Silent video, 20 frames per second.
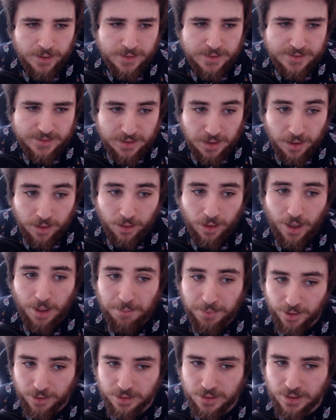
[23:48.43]
Still,
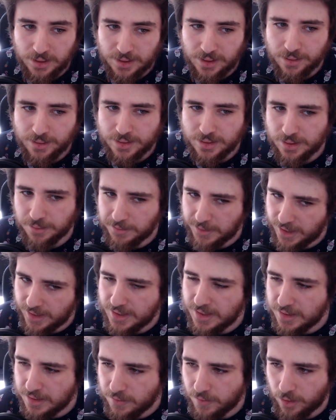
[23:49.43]
apparently there are some
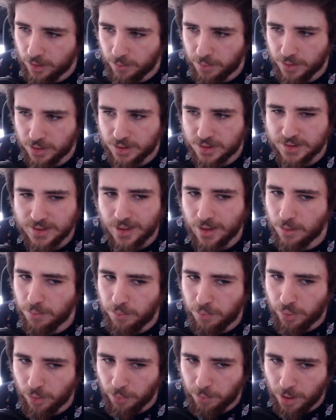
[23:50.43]
KDE developers that are
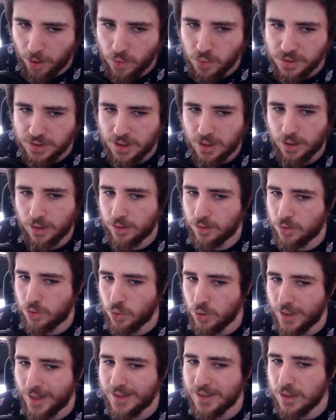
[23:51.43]
proposing
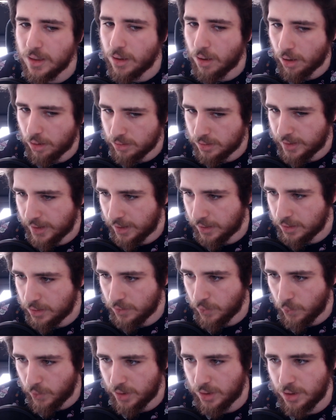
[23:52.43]
to get in contact
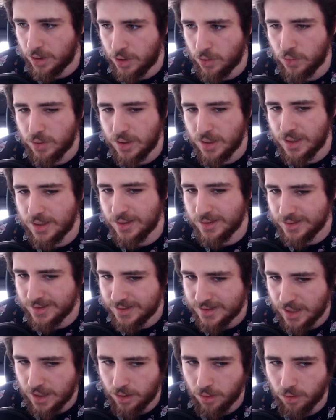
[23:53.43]
with Qt
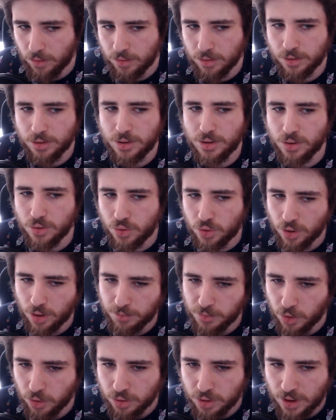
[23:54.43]
stakeholders. So
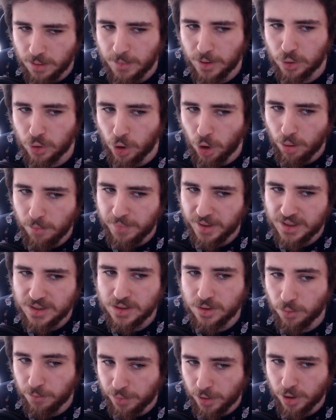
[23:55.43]
I'm talking about
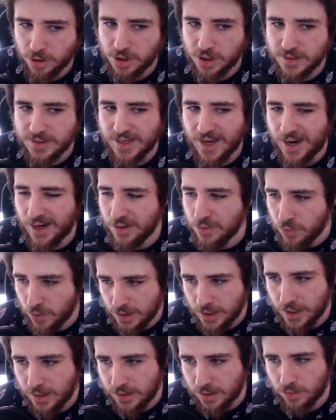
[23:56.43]
companies or projects
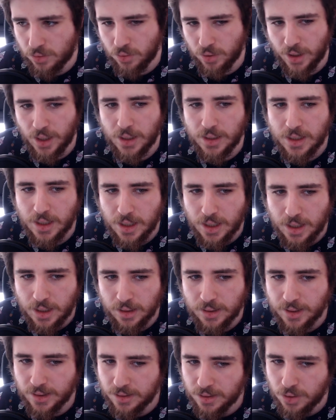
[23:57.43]
unrelated to
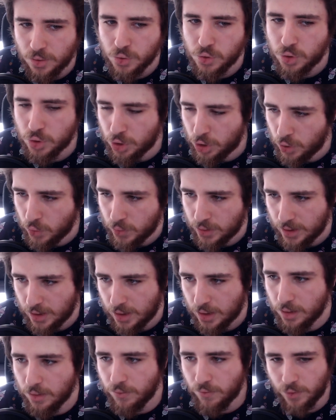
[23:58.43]
KDE that use
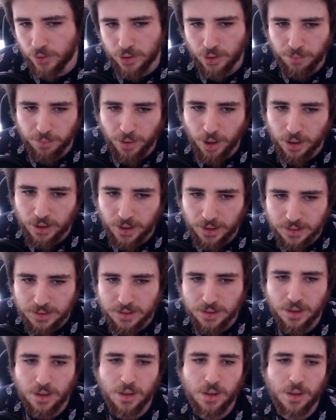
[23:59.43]
Qt for their
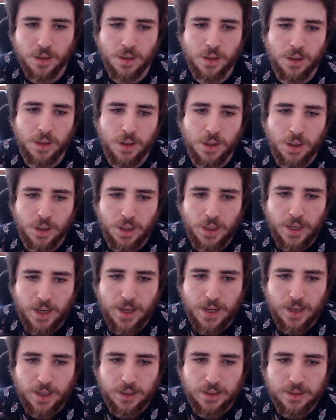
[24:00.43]
products.
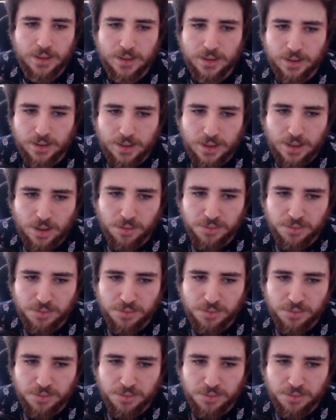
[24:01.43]
And the